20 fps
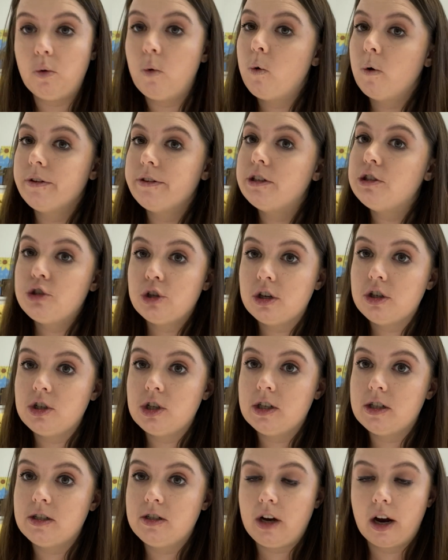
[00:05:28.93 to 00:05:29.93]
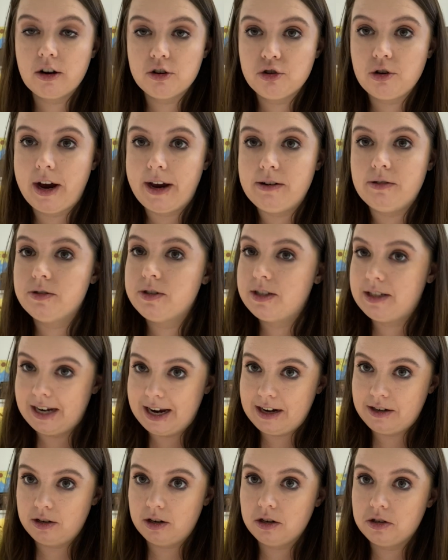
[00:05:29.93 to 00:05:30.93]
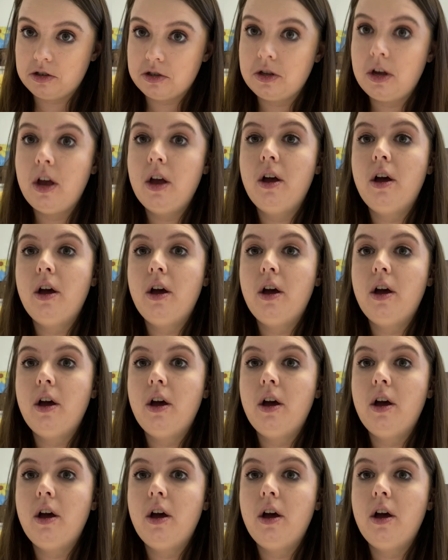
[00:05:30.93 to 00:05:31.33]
or the church's doctrinal standards,